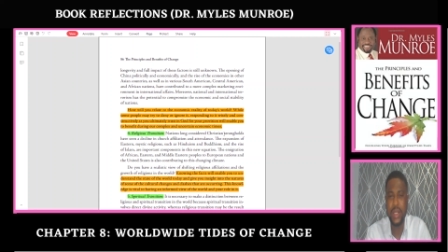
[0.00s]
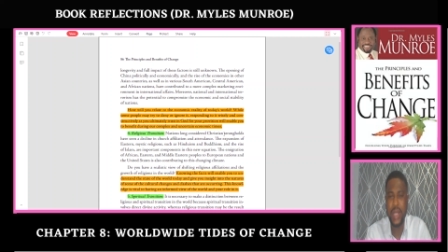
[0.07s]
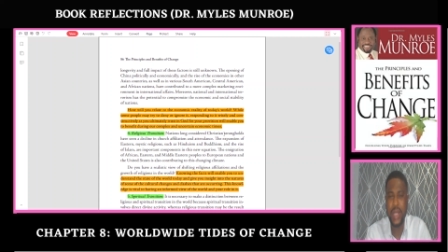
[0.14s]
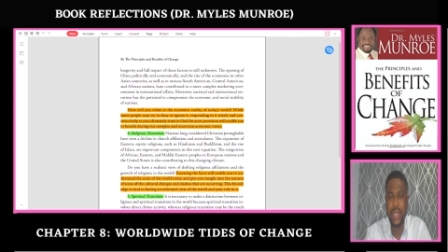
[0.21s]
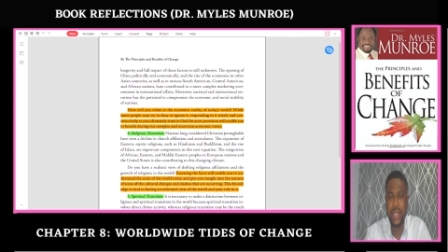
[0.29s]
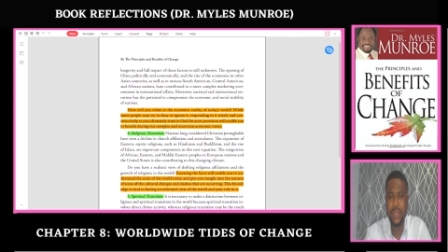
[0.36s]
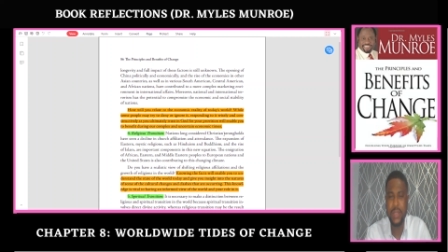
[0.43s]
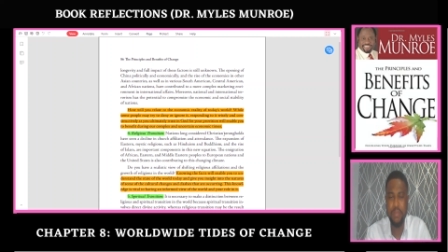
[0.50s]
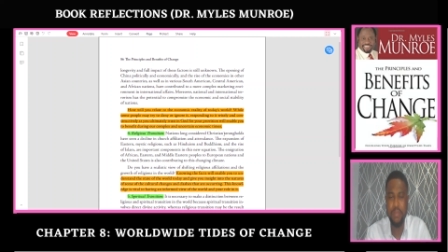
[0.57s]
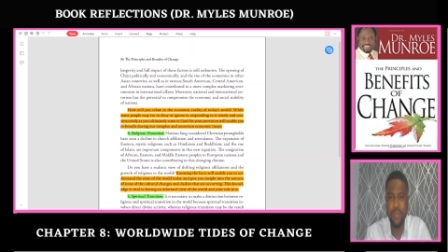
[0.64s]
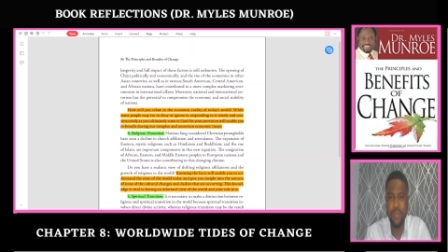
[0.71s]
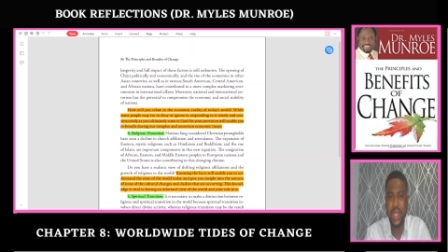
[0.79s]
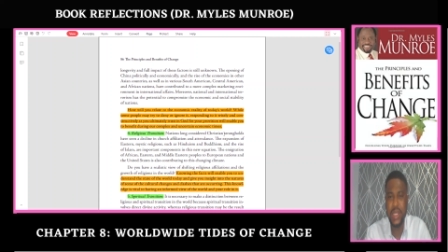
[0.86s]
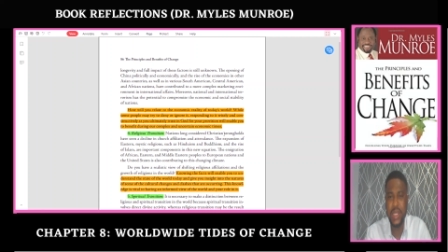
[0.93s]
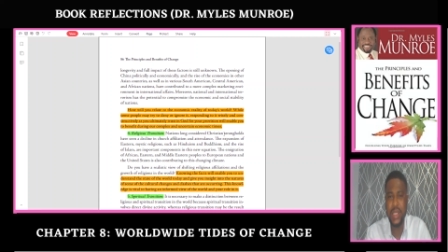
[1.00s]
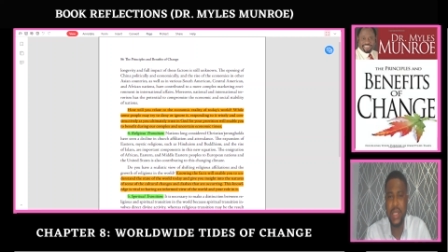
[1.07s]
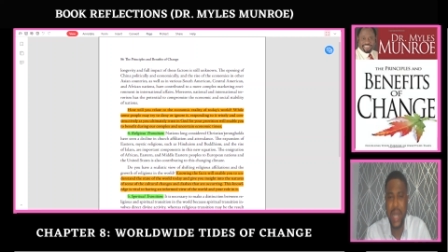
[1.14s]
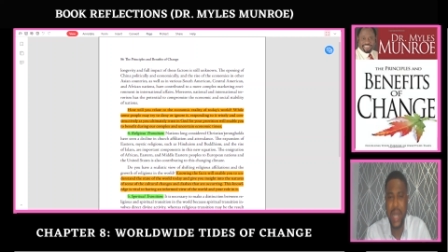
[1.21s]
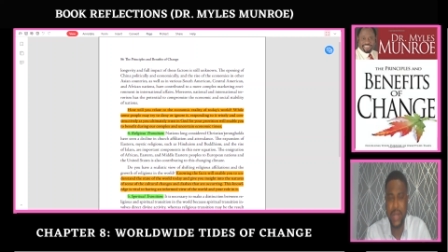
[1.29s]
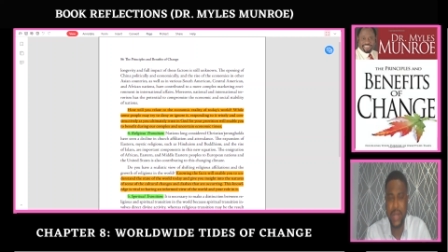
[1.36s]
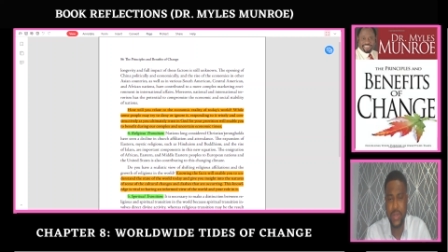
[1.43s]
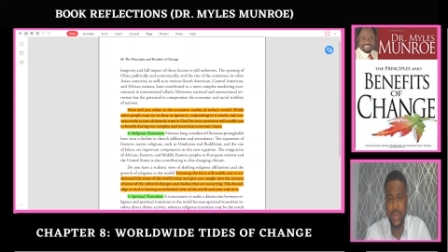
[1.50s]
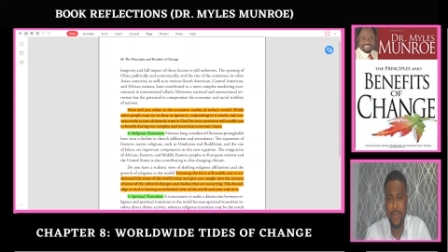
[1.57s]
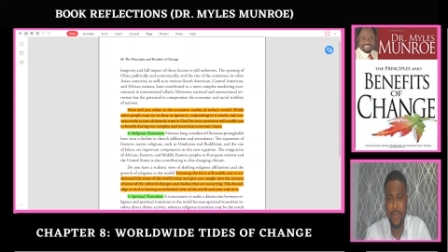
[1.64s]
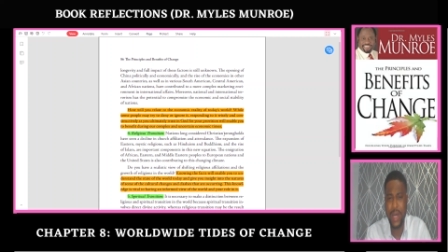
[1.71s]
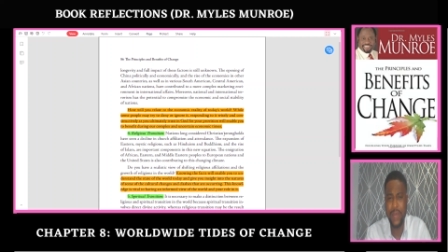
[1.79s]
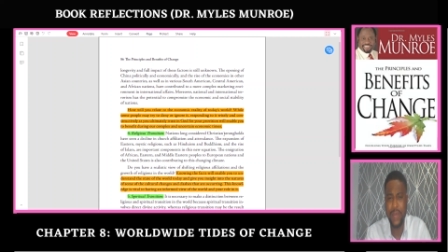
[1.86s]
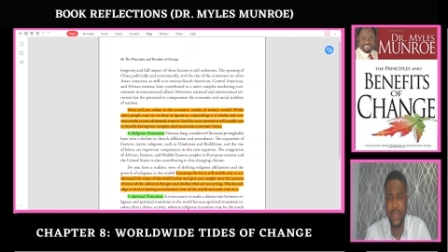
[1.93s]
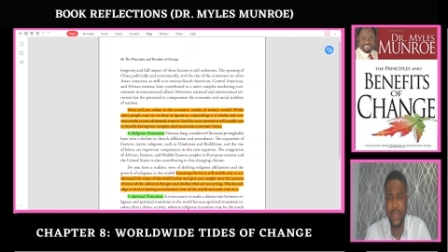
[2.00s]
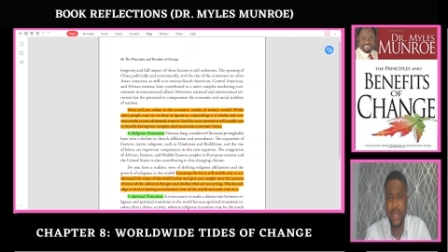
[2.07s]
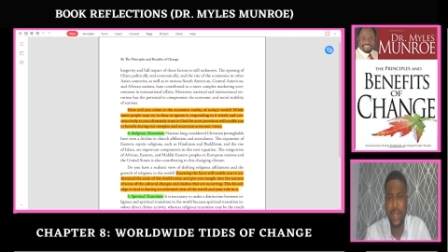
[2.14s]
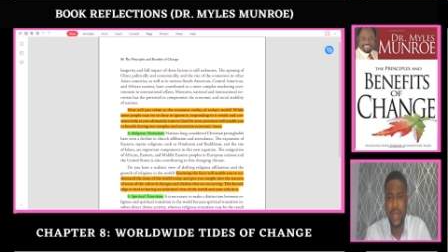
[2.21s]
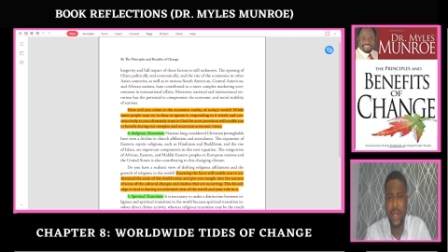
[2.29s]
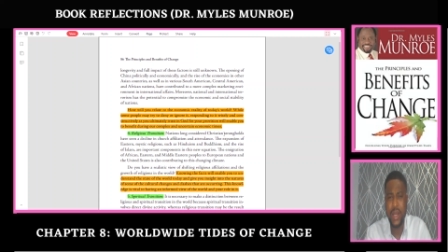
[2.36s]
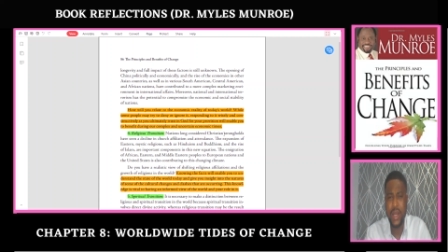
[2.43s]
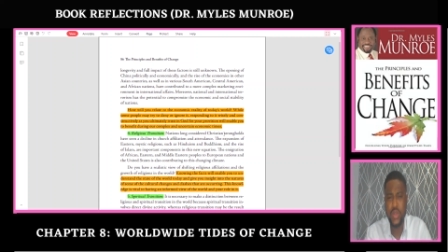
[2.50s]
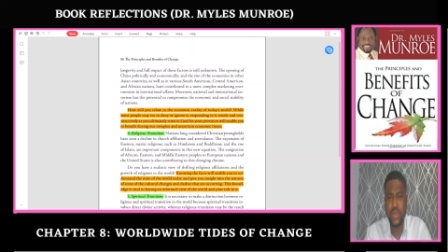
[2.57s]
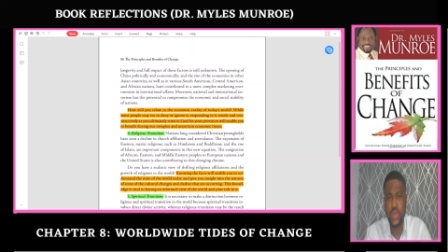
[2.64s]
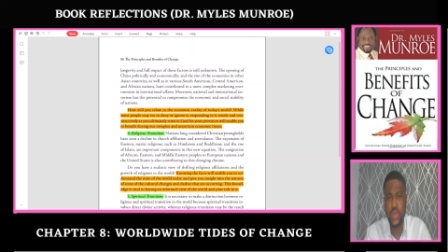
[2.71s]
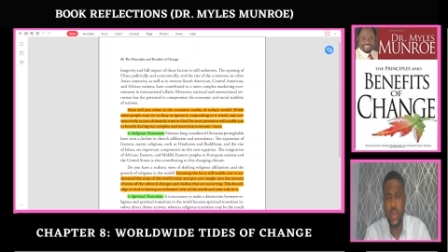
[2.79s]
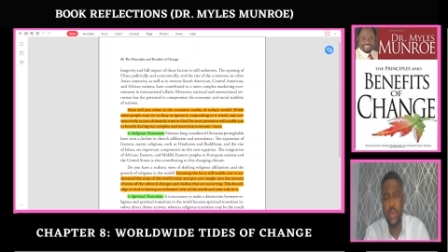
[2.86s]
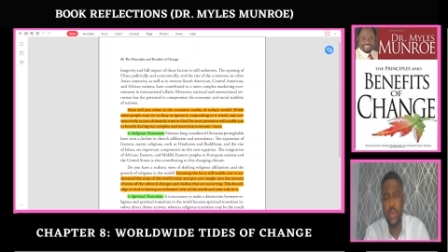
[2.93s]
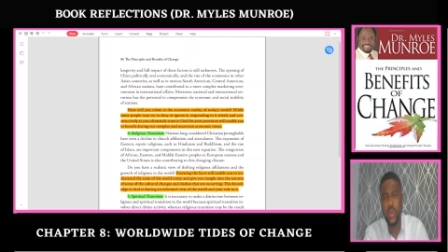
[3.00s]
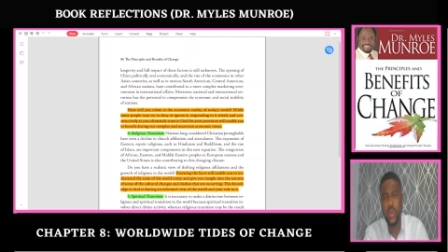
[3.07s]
that many are surviving. And so